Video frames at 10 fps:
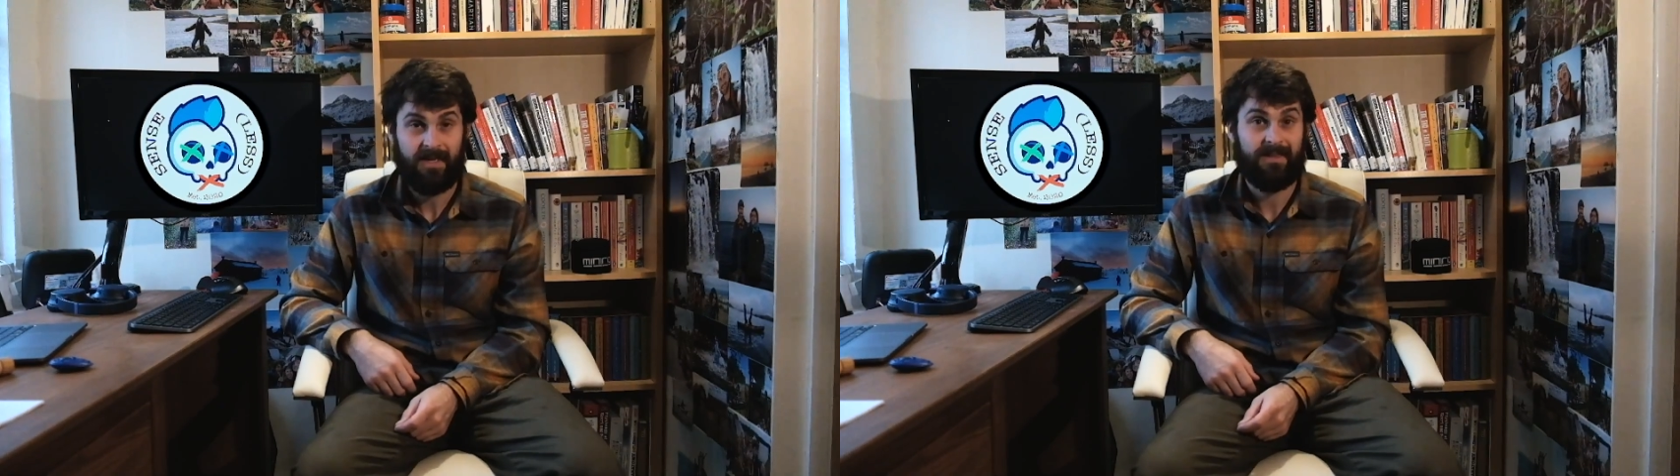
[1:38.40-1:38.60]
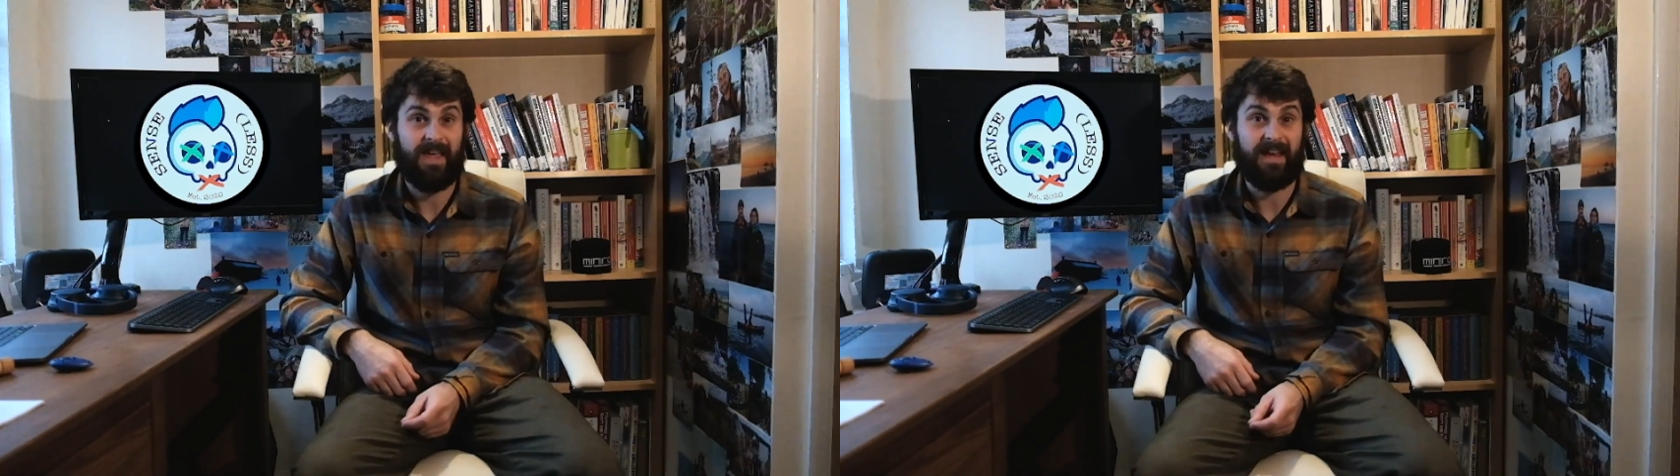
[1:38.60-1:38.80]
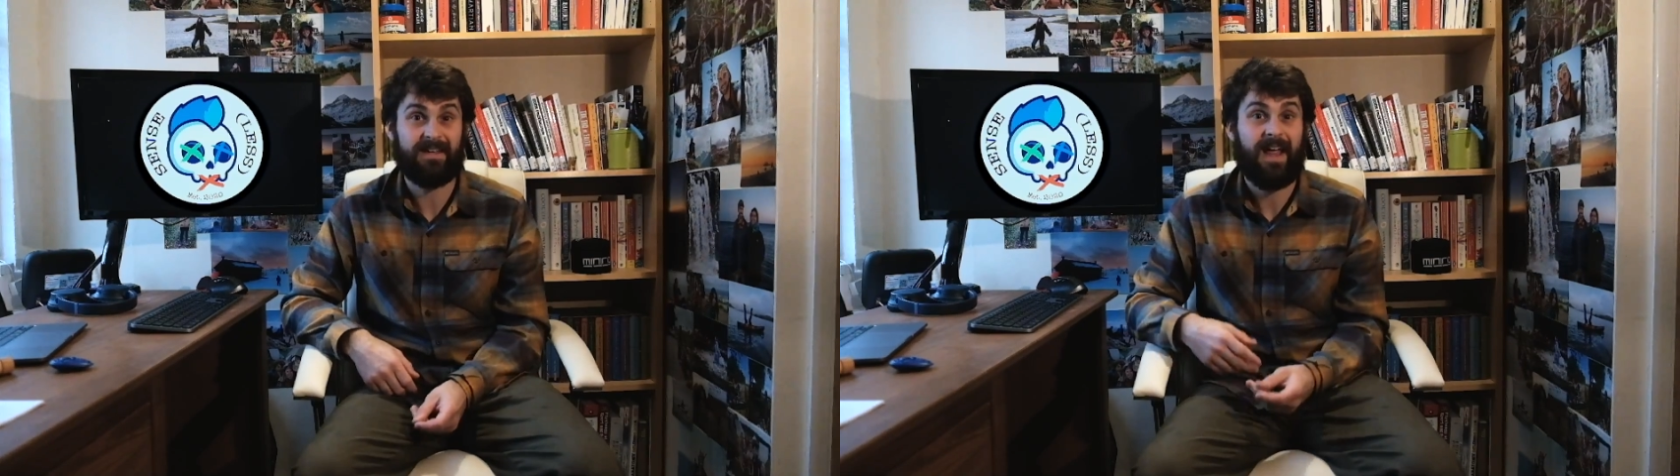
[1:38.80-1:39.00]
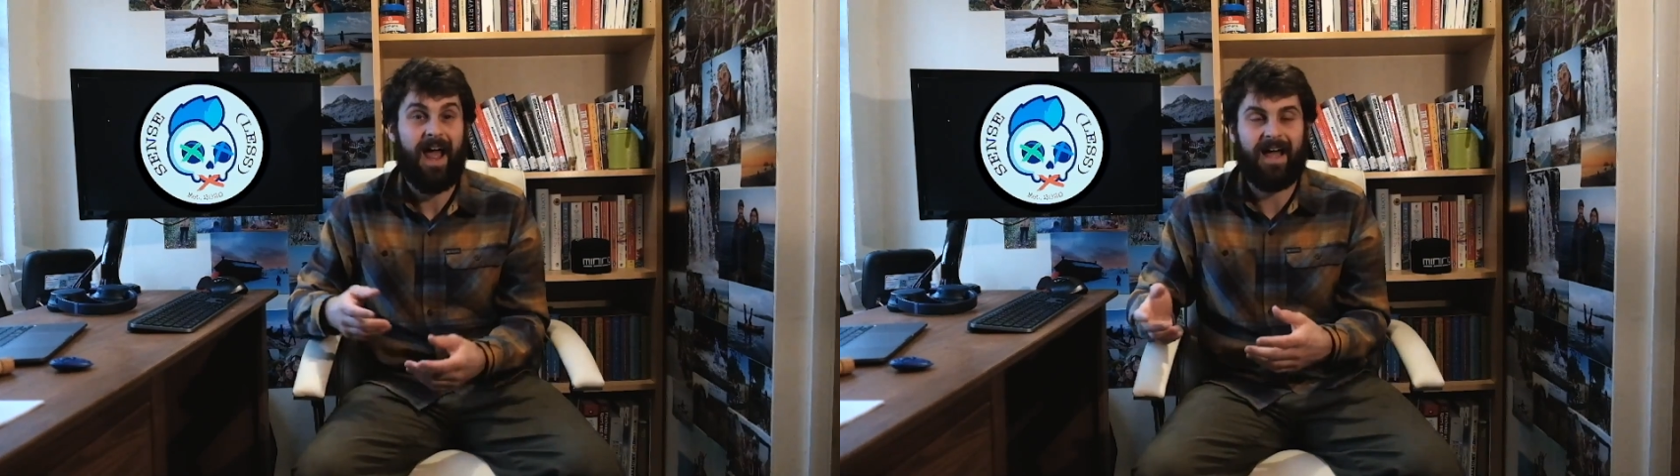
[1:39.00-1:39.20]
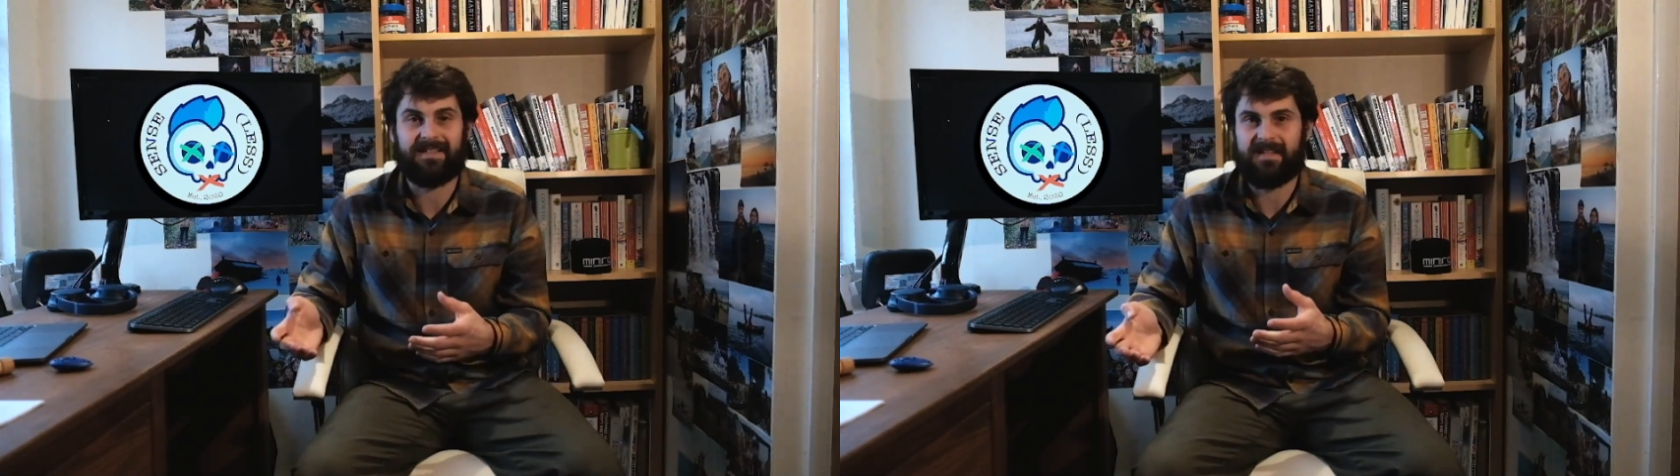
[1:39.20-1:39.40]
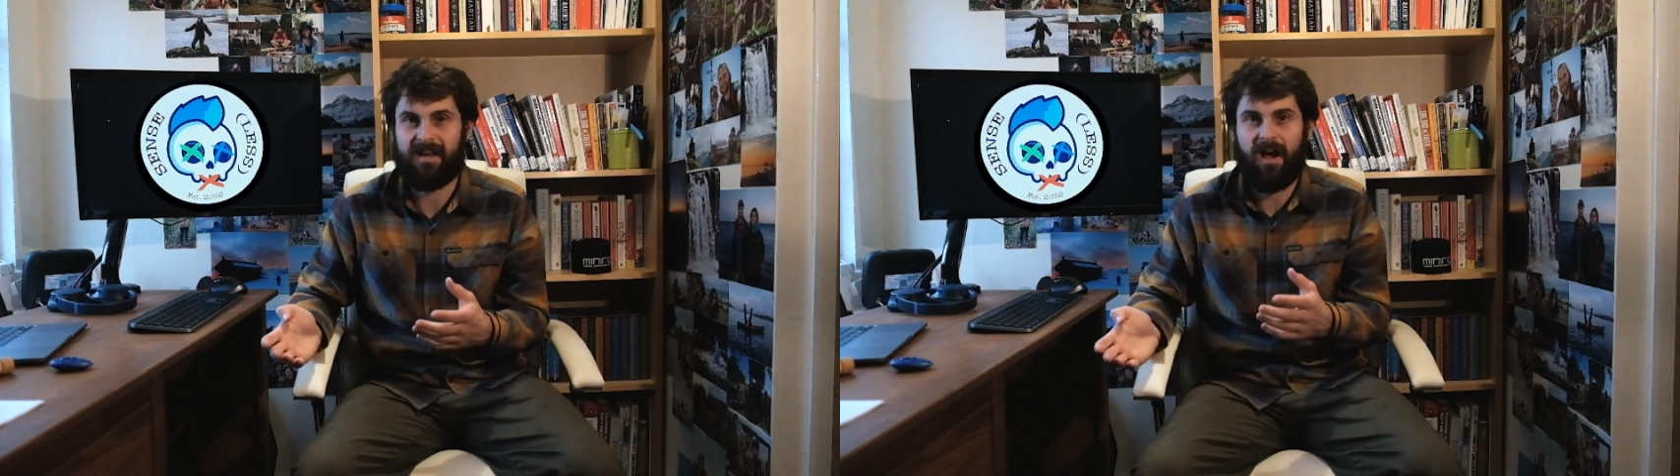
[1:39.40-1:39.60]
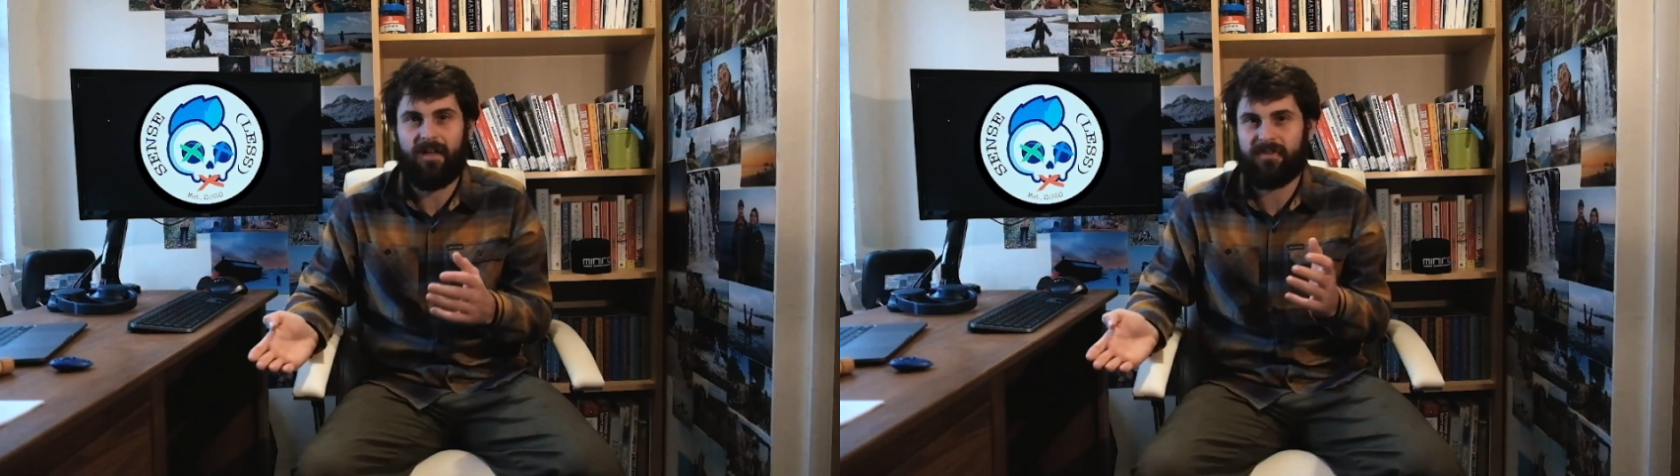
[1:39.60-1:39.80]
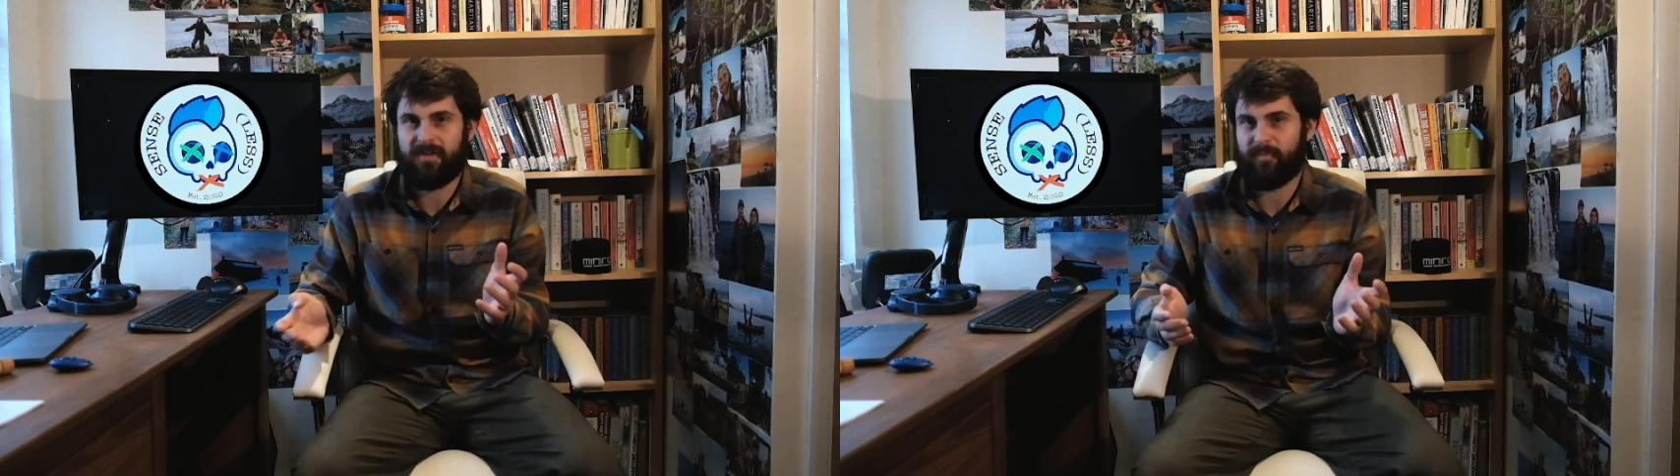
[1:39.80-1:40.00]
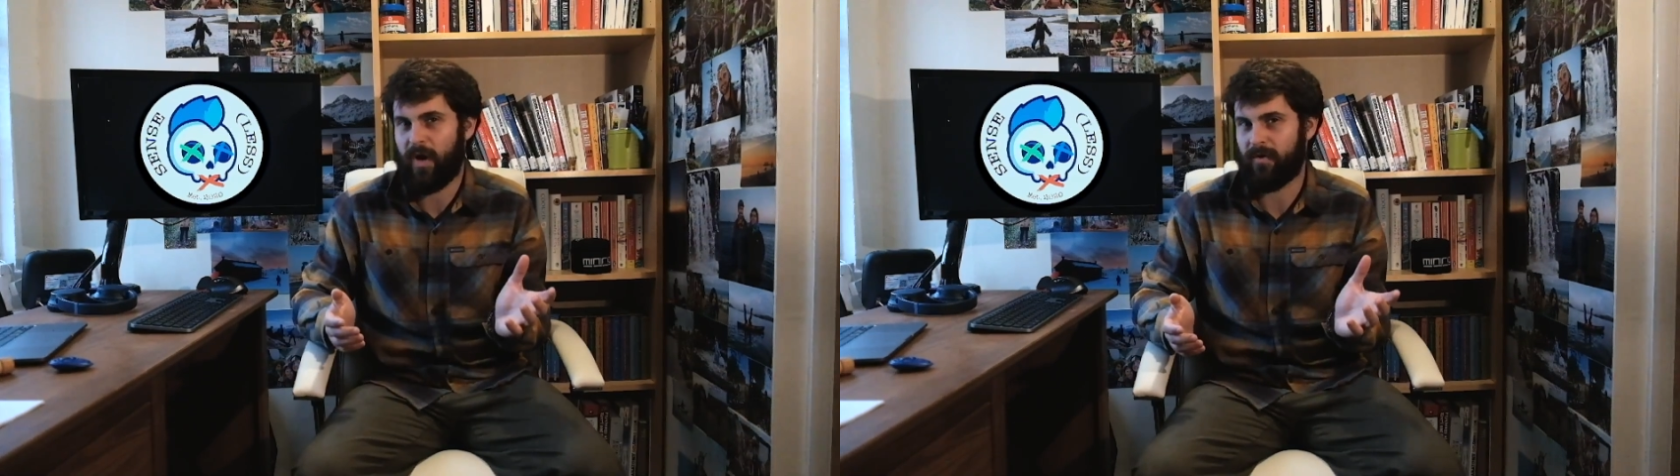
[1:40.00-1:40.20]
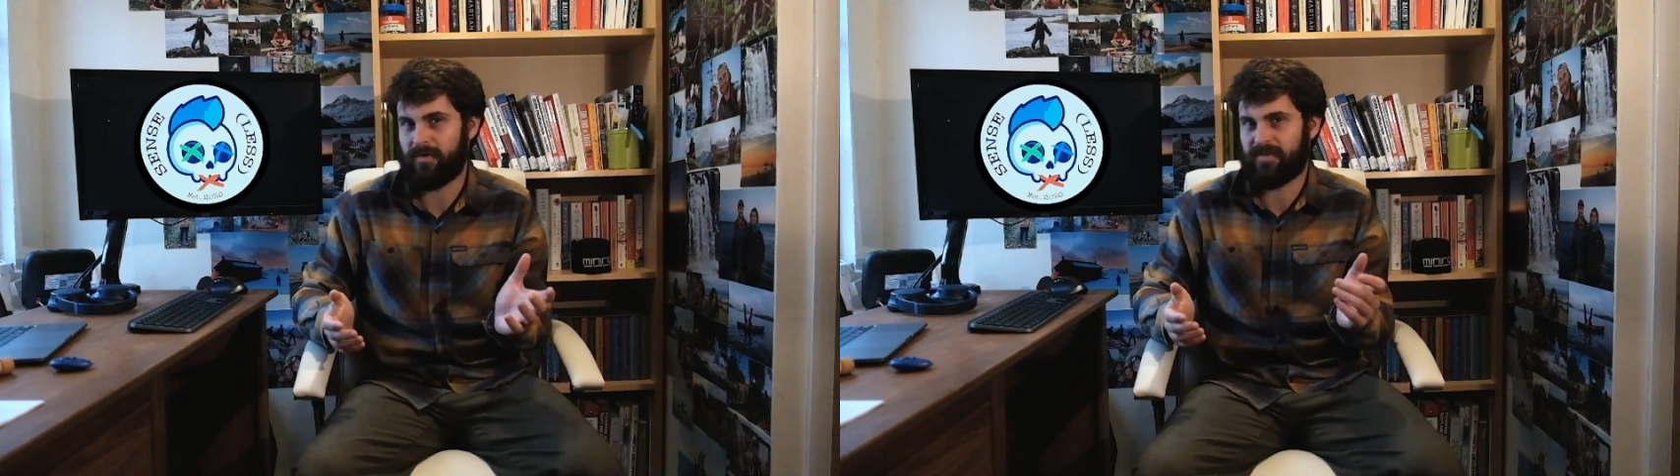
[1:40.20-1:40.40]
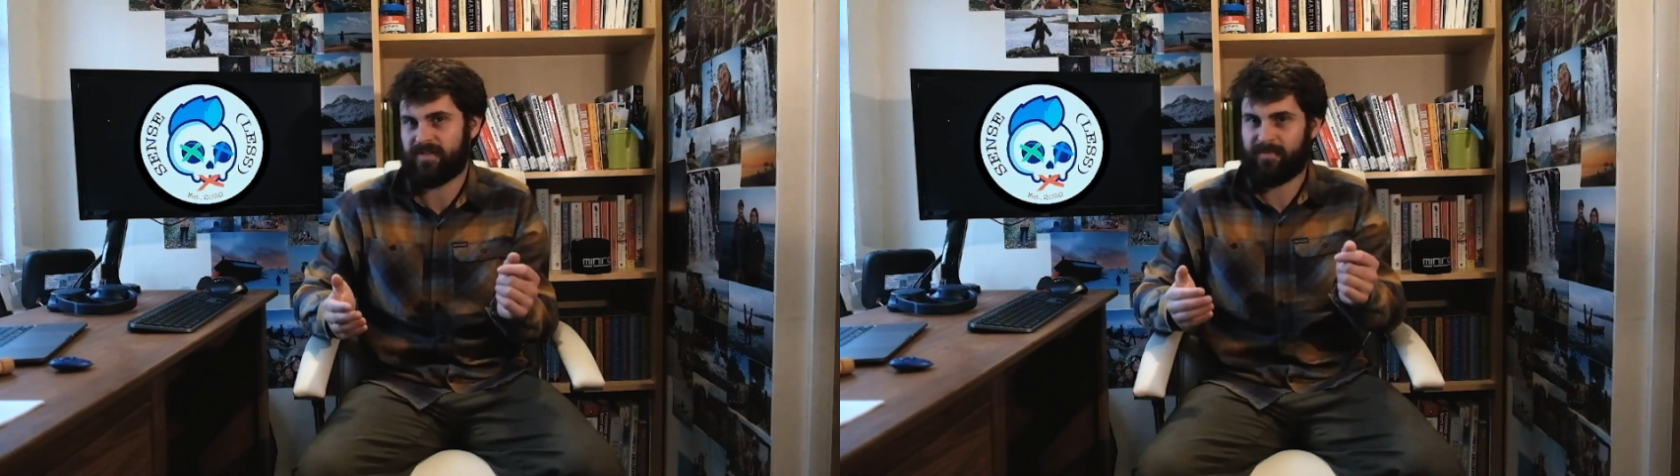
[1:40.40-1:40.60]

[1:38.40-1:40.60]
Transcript: Then add in other components,